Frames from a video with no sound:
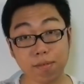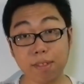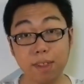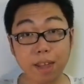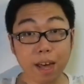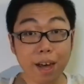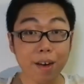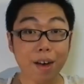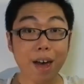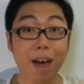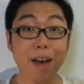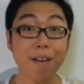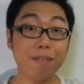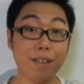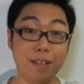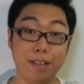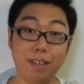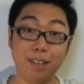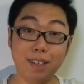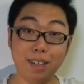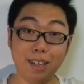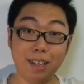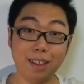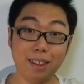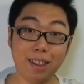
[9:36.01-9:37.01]
And there you have
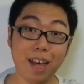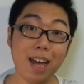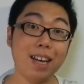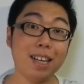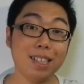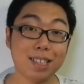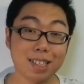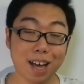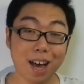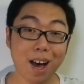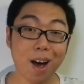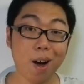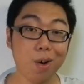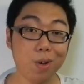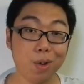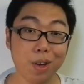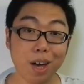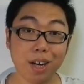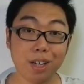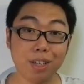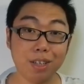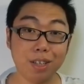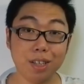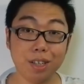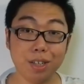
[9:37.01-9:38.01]
it. That is how
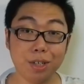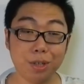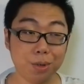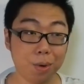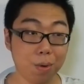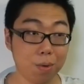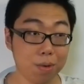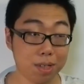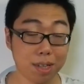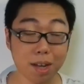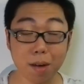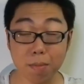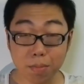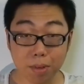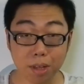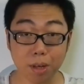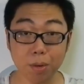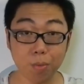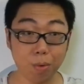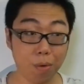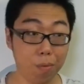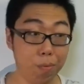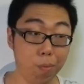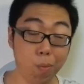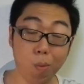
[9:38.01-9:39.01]
you actually show
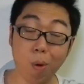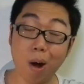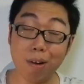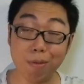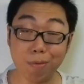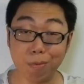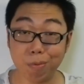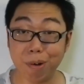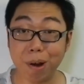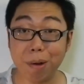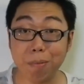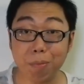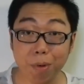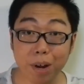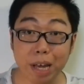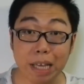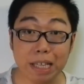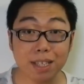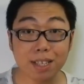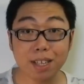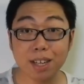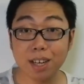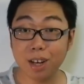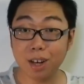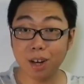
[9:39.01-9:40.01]
something with one frame
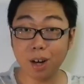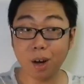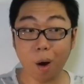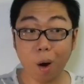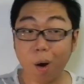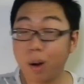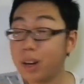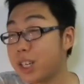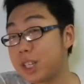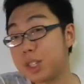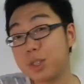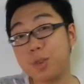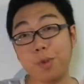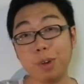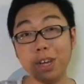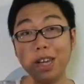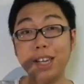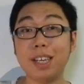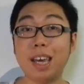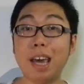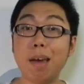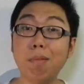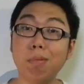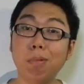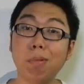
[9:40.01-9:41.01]
rate on a
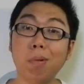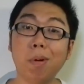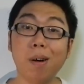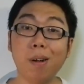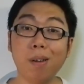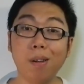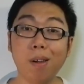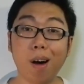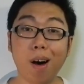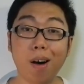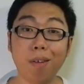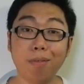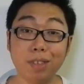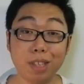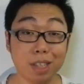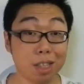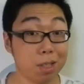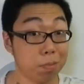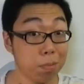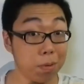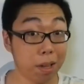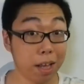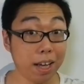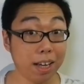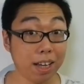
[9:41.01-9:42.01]
screen capable of
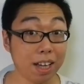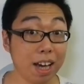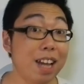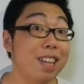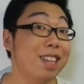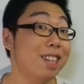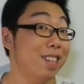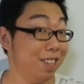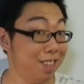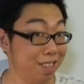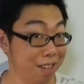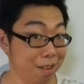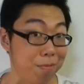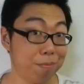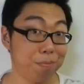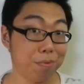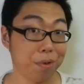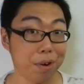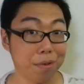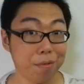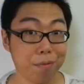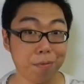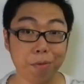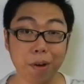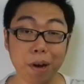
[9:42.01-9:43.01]
displaying a
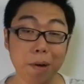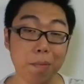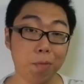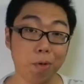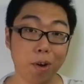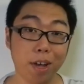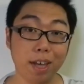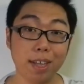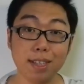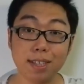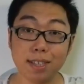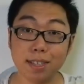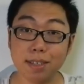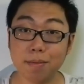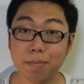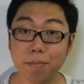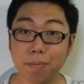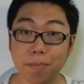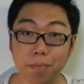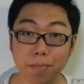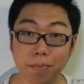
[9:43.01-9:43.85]
different frame rate.